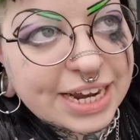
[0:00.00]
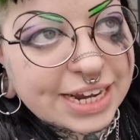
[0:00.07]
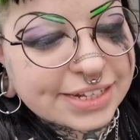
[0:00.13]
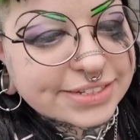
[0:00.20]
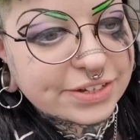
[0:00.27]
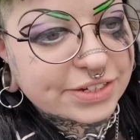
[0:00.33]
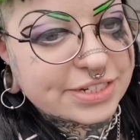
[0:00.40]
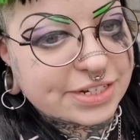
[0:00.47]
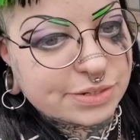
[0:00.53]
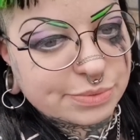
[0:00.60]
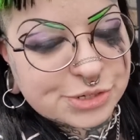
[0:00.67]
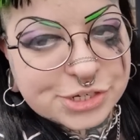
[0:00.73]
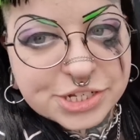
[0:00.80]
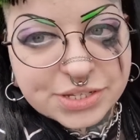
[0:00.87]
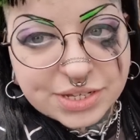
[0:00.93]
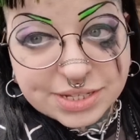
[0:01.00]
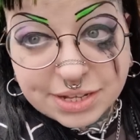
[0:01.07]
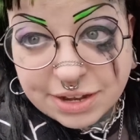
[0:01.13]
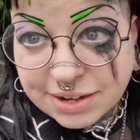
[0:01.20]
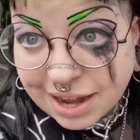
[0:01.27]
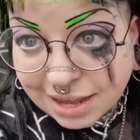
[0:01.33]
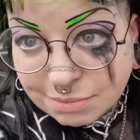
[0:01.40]
excited when she sees
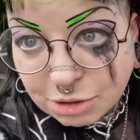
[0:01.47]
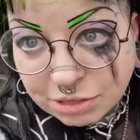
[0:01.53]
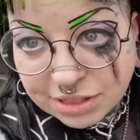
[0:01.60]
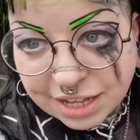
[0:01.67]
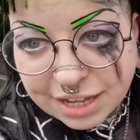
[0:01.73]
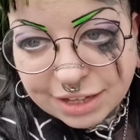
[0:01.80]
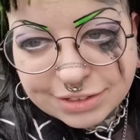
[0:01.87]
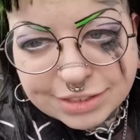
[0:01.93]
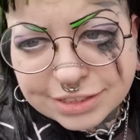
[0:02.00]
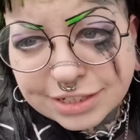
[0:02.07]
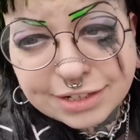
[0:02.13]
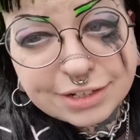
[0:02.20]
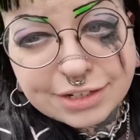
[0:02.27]
her name on things.